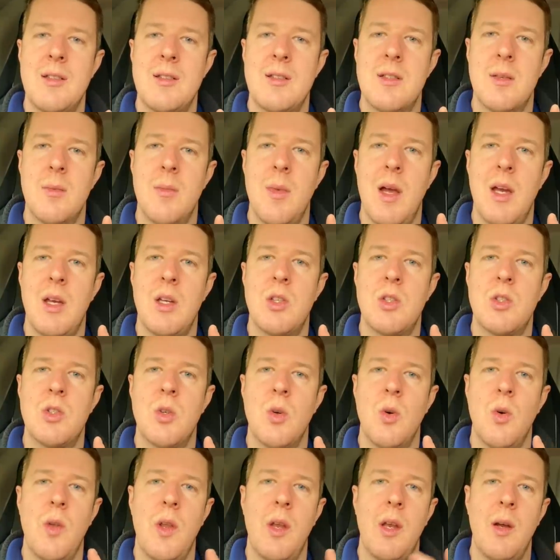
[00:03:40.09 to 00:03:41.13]
to make
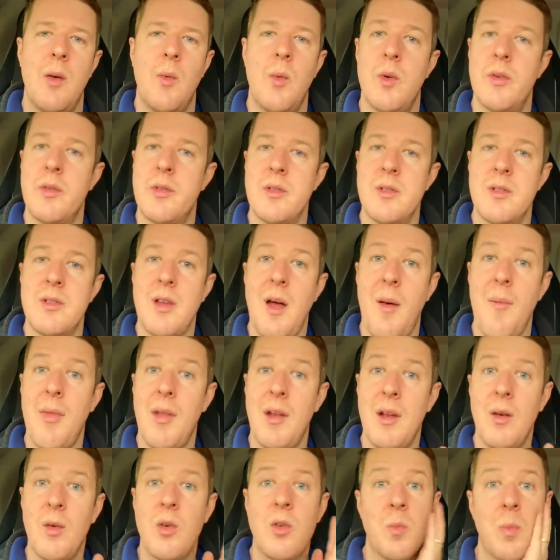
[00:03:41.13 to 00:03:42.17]
sure that it wasn't
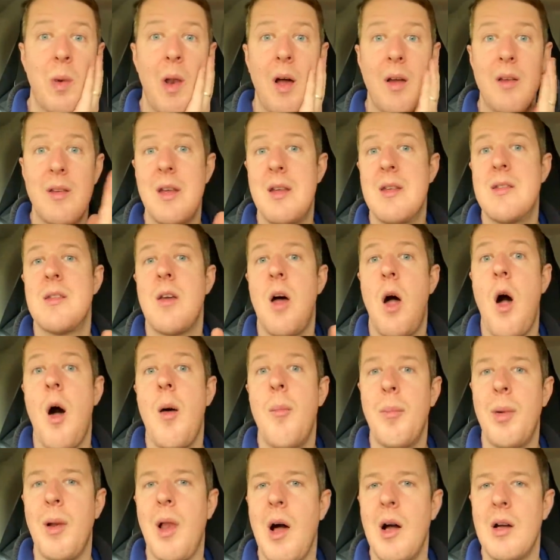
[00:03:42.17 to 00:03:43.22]
something that was plugged in. So I
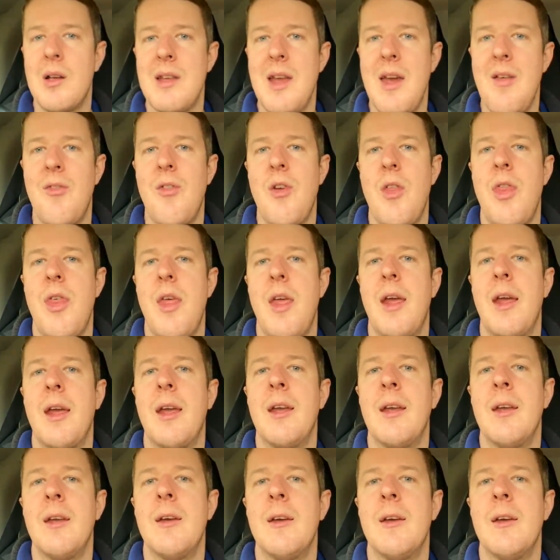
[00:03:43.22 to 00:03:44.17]
unplugged everything,